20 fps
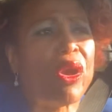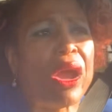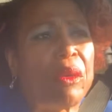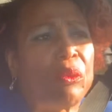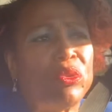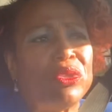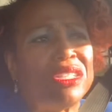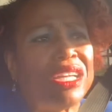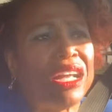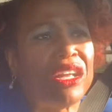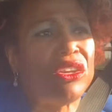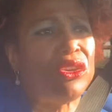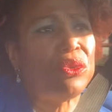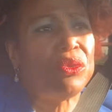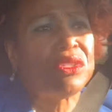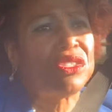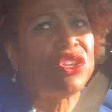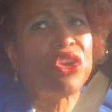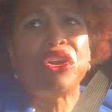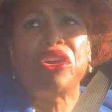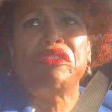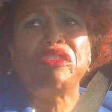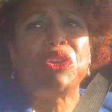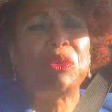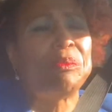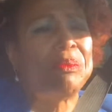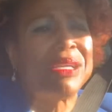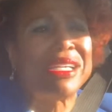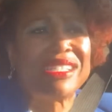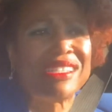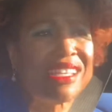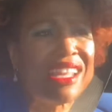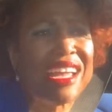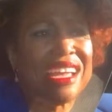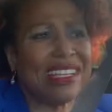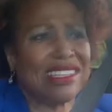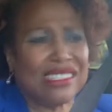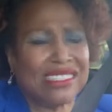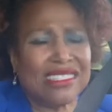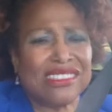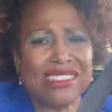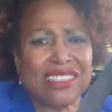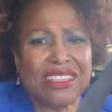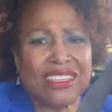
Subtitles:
I would tell you it's none of your business.